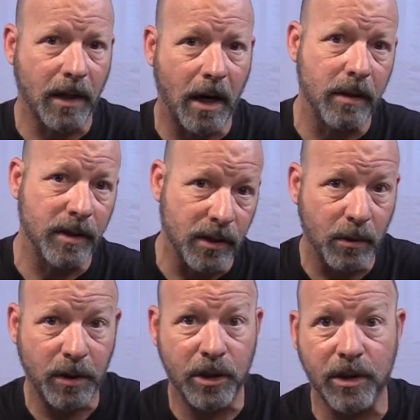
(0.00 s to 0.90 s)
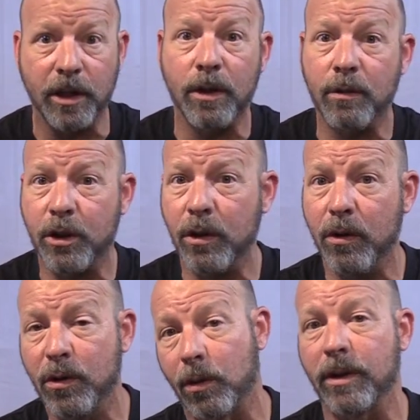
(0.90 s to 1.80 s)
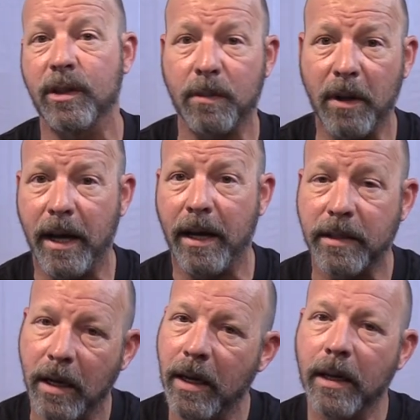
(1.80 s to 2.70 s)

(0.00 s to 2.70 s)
dials, and switches that you choose or displays